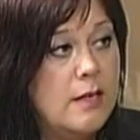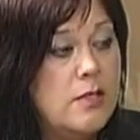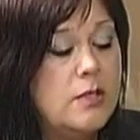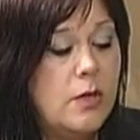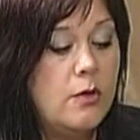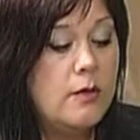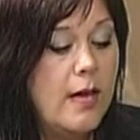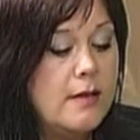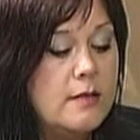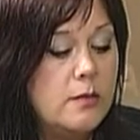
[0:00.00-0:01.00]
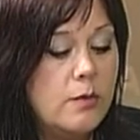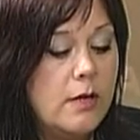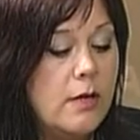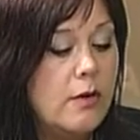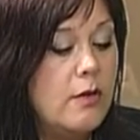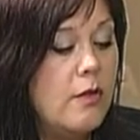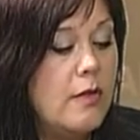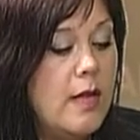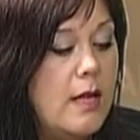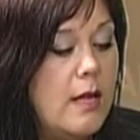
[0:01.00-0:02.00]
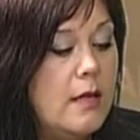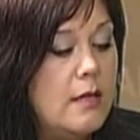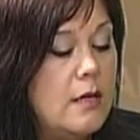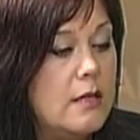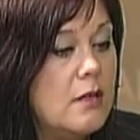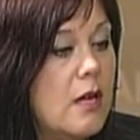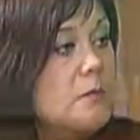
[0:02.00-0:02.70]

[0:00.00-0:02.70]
So that is where they can come